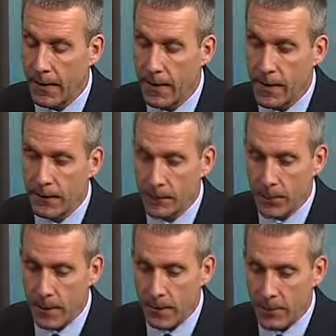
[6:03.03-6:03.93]
Yeah.
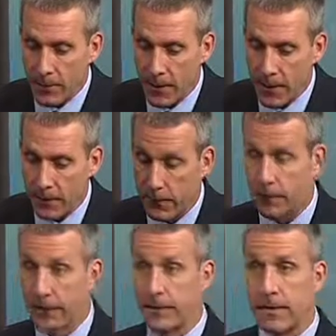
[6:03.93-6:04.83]
So, all right.
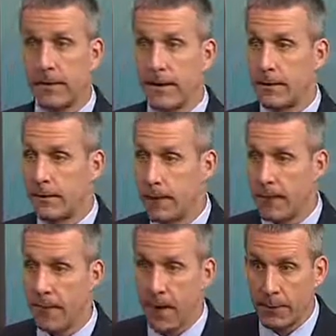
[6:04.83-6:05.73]
So let's say that
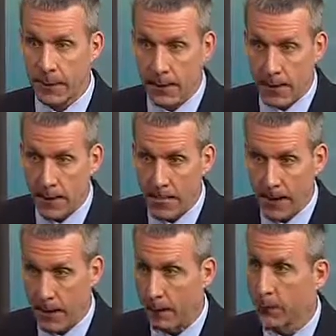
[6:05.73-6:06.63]
my family and I
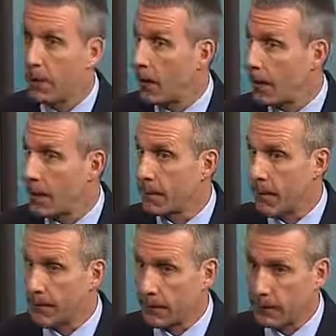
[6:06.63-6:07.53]
was a part of that
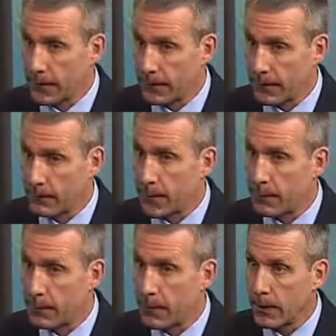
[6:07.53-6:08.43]
process, because that's
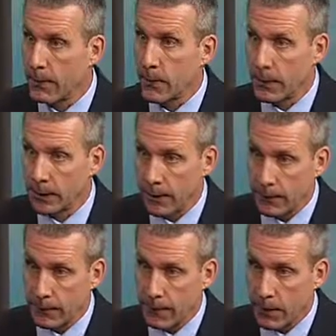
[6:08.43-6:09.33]
probably pretty important
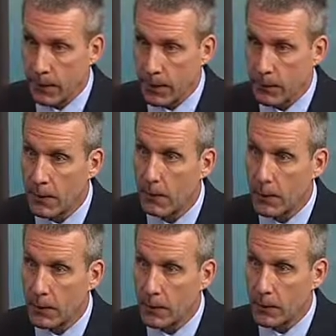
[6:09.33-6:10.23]
that a loved
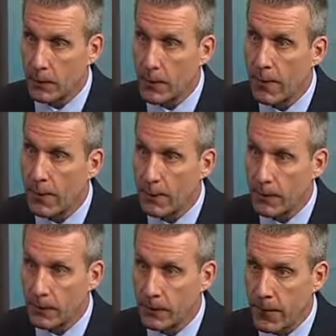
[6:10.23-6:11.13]
one go with that
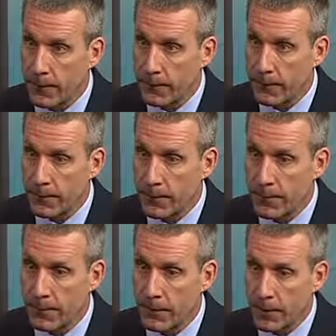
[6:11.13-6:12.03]
person that is
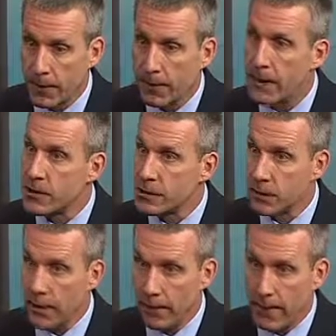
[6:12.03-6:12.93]
alleged
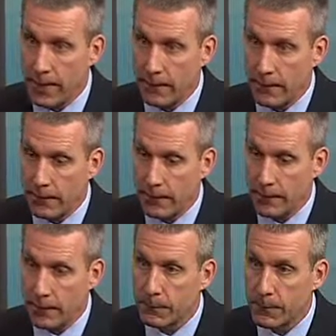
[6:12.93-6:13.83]
to have
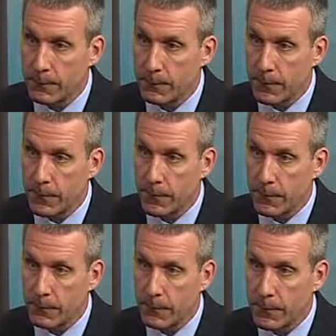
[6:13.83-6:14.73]
symptoms of
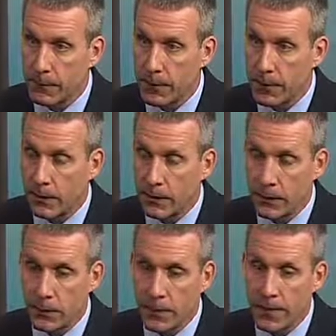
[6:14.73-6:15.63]
Alzheimer's disease or another
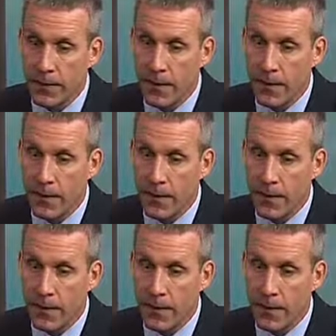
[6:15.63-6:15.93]
disorder.